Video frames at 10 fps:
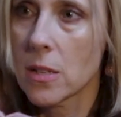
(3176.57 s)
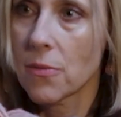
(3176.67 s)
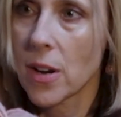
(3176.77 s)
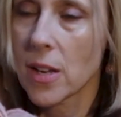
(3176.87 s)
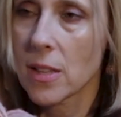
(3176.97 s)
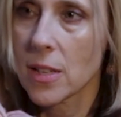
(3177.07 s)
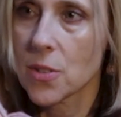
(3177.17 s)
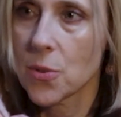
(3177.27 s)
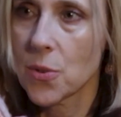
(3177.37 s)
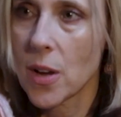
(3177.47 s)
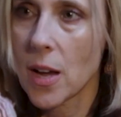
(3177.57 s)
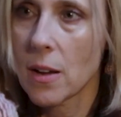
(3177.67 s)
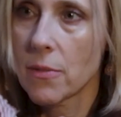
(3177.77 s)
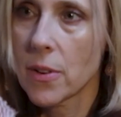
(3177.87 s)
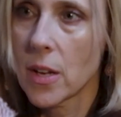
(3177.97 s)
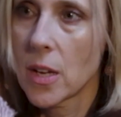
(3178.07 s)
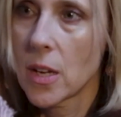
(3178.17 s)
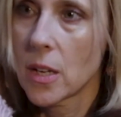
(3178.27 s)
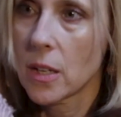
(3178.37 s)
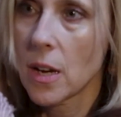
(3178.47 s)
right? Like, so you have
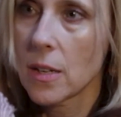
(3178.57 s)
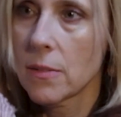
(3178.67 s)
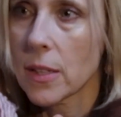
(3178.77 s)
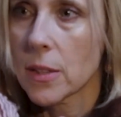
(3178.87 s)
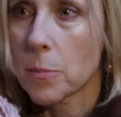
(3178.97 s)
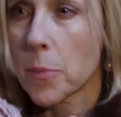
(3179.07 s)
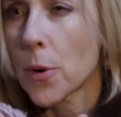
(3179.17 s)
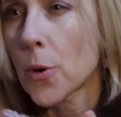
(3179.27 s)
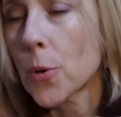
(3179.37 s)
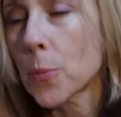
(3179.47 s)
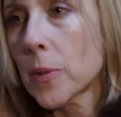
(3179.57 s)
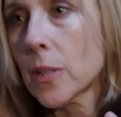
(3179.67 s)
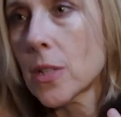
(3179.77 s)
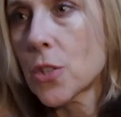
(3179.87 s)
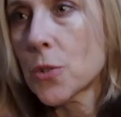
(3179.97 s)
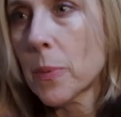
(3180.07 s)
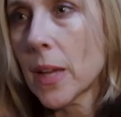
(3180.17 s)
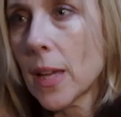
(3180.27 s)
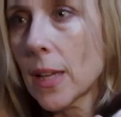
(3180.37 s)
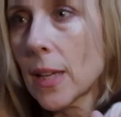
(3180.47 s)
kind of like the purplish,
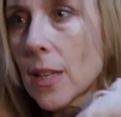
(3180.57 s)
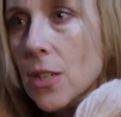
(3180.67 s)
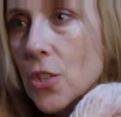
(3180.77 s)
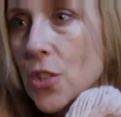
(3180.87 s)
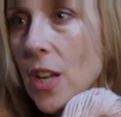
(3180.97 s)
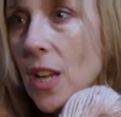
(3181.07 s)
pinkish,